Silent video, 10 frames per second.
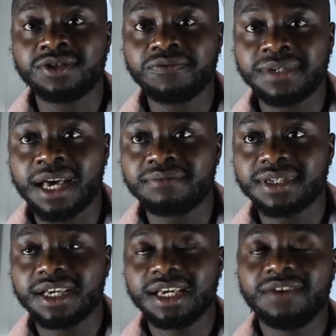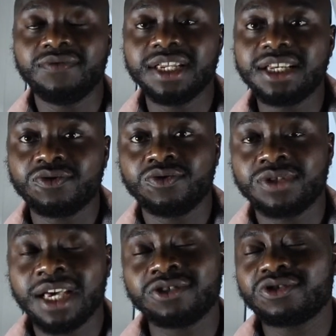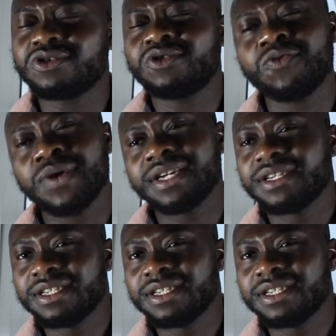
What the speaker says: Sometimes if you need to do something, just do it.